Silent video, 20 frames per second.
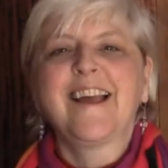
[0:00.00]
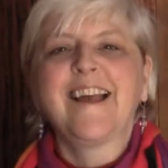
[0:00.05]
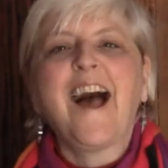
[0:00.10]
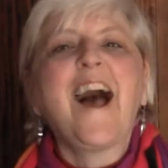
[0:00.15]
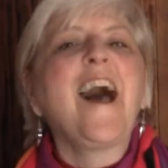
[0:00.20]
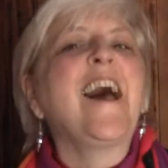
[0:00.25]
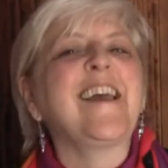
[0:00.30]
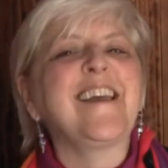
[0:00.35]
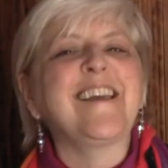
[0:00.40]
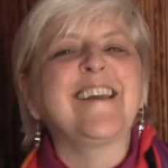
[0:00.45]

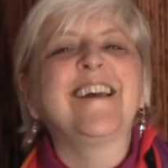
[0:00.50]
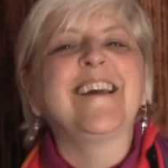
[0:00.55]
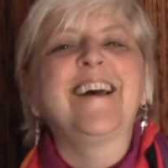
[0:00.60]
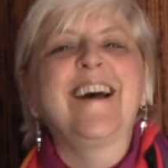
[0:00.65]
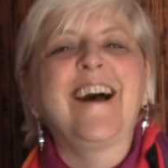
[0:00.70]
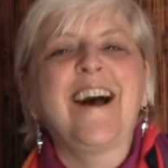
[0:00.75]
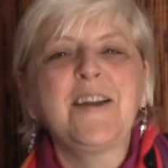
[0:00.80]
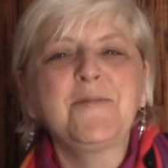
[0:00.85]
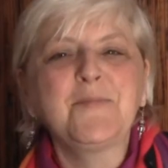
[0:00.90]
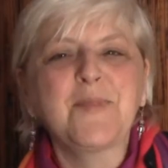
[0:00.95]
Hi,
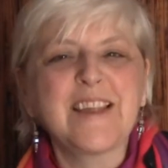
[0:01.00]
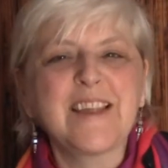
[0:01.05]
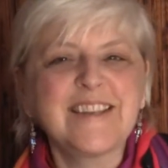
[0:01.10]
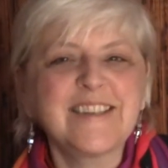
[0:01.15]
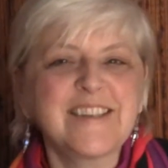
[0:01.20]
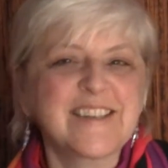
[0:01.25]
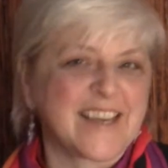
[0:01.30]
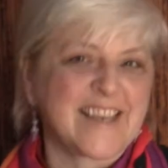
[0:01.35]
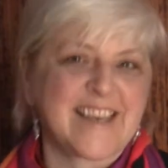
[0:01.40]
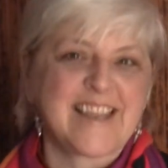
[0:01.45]
I'm
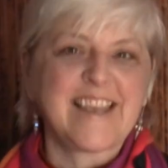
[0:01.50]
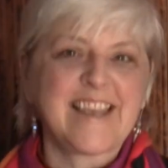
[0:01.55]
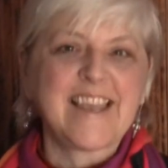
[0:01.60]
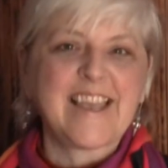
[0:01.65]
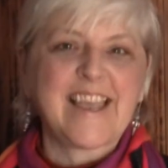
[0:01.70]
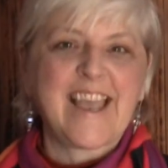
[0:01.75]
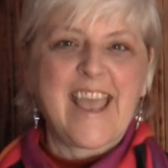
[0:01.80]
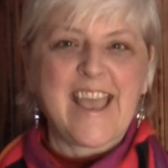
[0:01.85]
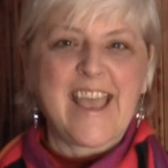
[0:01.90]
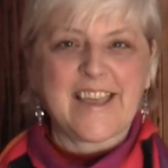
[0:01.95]
Lynne Duddy,
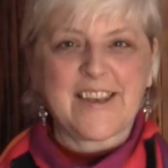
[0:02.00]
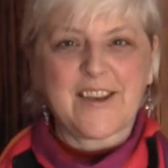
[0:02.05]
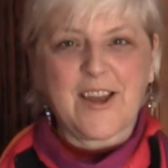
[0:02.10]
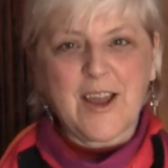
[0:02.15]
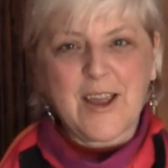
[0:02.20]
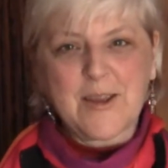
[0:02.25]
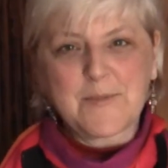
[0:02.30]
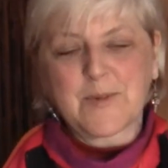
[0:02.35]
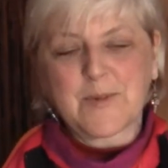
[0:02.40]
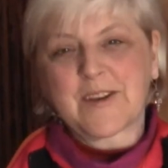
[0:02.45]
and
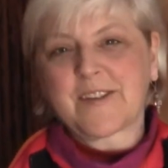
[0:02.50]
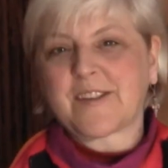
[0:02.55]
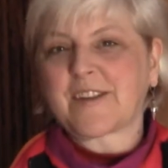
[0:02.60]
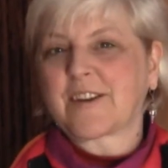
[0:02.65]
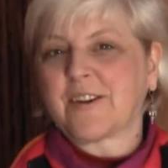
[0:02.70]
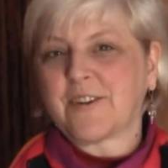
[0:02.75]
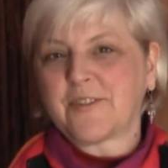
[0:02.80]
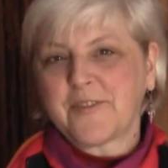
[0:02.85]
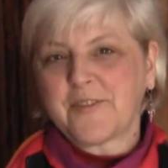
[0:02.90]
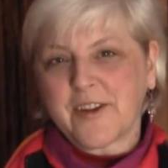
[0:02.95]
I'm one of the
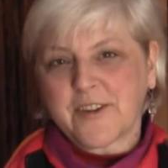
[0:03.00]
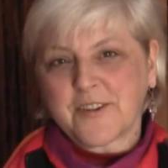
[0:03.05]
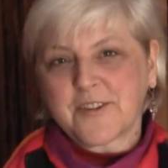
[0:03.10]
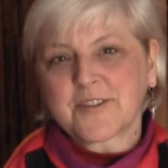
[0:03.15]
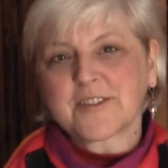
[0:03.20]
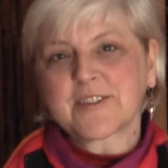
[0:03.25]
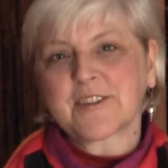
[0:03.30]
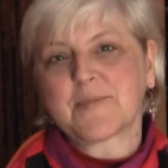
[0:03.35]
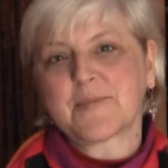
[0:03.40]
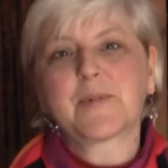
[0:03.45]

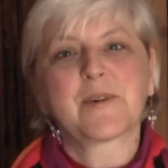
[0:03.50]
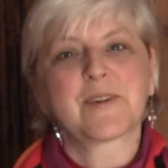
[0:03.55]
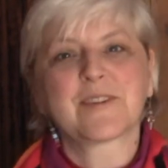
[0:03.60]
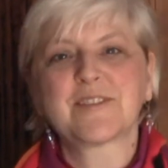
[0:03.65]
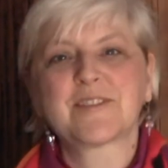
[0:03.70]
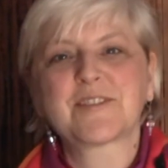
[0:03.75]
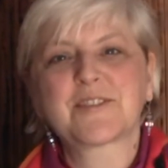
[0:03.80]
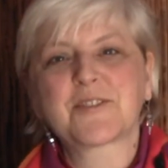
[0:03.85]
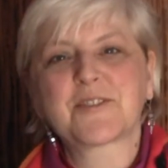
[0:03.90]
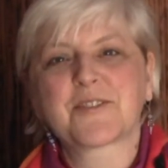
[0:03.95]
co-founders of
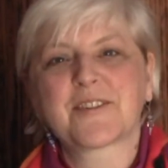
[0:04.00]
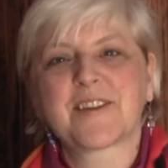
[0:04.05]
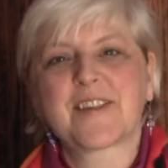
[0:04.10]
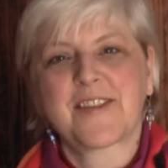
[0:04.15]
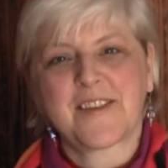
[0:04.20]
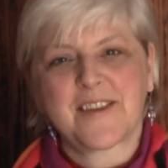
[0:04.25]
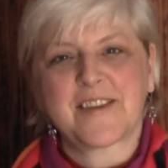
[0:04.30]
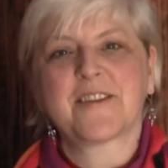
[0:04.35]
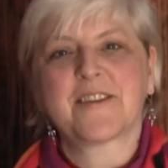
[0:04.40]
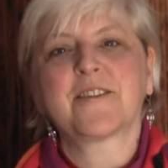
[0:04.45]
Portland Story
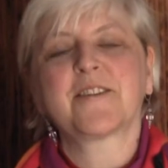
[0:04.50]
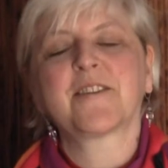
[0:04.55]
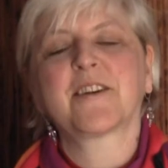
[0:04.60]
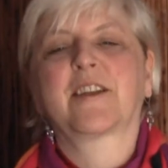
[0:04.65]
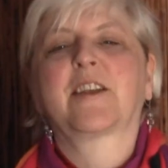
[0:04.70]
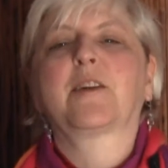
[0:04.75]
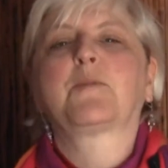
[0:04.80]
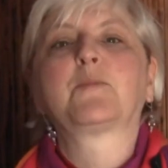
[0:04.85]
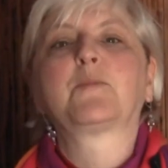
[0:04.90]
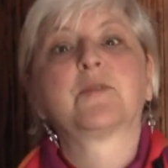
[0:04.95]
Theater,
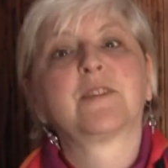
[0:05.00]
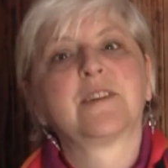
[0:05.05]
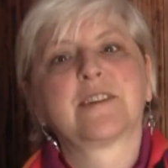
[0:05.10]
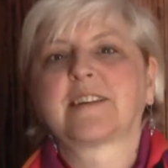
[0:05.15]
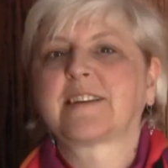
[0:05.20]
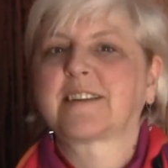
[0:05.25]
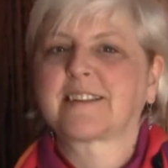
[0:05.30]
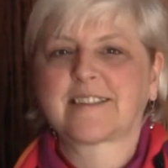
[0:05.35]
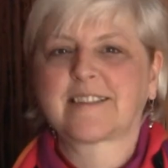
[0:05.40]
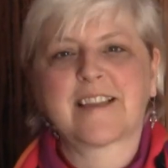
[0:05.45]
and I'm
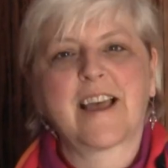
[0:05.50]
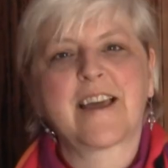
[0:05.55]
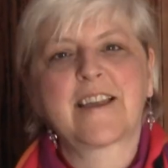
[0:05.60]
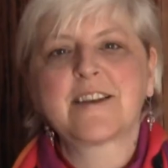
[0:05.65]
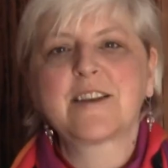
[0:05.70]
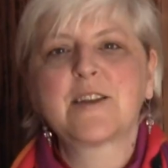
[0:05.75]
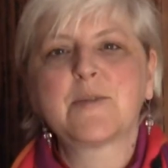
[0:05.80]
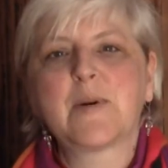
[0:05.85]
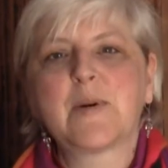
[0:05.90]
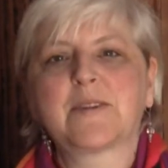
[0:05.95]
really
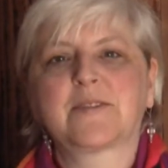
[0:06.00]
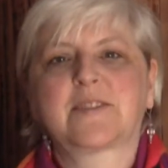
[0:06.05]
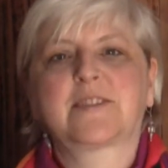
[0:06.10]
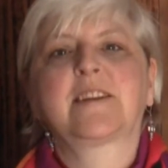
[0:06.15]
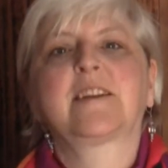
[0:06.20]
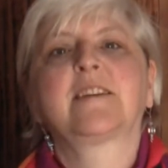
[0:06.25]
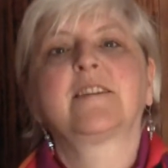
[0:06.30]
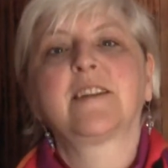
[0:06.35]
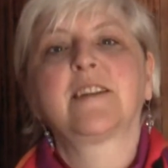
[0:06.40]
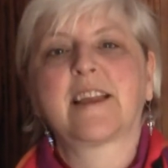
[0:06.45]
excited about
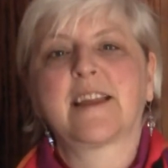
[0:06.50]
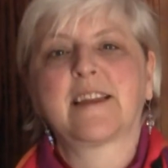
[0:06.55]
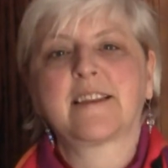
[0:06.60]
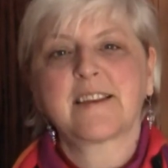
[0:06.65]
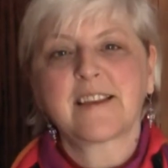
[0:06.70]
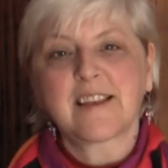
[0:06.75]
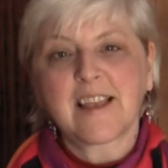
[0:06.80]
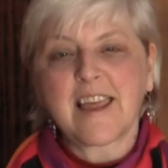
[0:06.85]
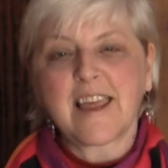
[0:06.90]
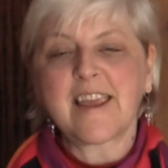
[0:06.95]

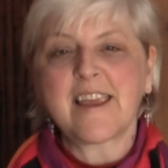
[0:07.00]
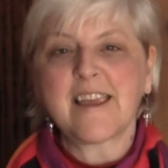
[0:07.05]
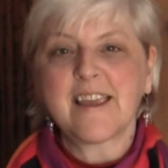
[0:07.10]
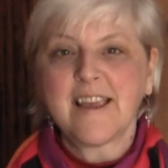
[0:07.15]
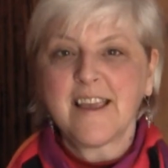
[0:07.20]
Single-Handedly.